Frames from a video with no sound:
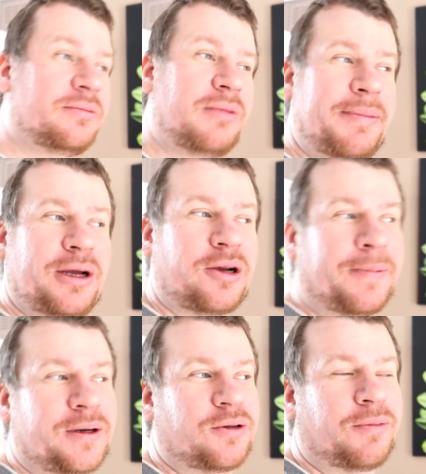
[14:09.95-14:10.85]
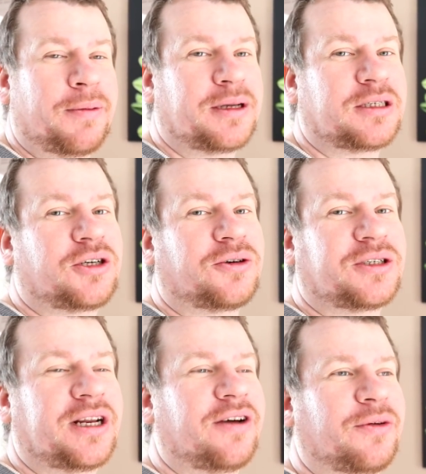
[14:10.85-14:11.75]
Might be a couple of supplements
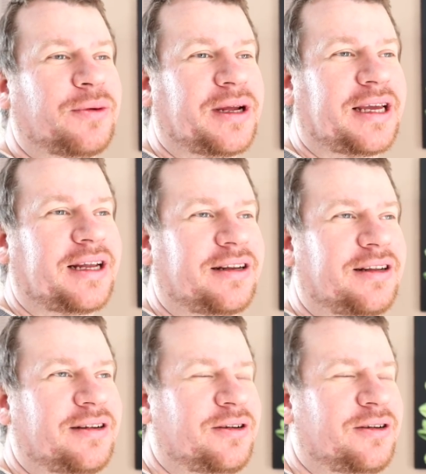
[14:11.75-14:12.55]
chucked in over the weekend.